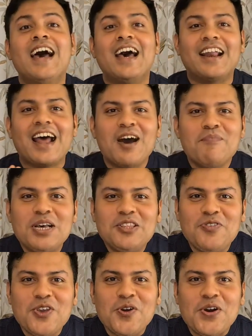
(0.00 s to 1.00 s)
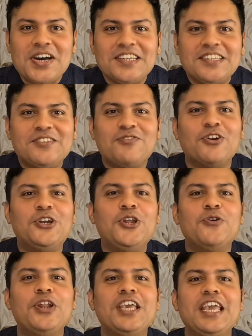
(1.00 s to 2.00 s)
Rahmat viewers for
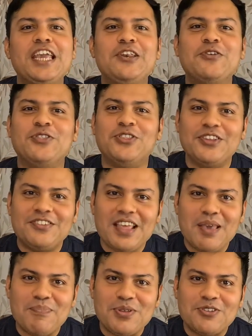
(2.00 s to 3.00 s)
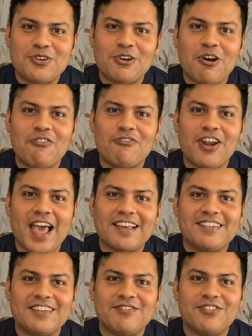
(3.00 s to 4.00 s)
tuning into this episode of
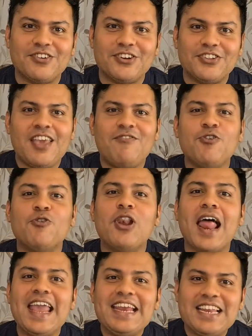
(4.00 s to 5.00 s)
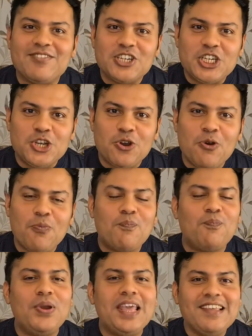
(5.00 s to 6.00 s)
Flags and Foods. If you liked our show,
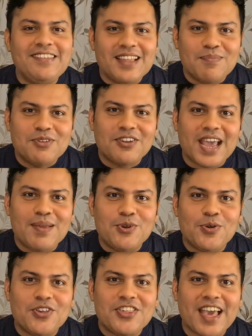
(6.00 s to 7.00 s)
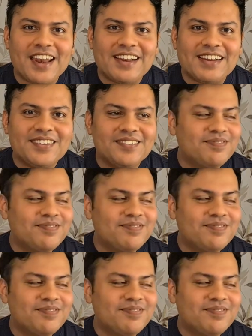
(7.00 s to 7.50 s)
please subscribe to our channel.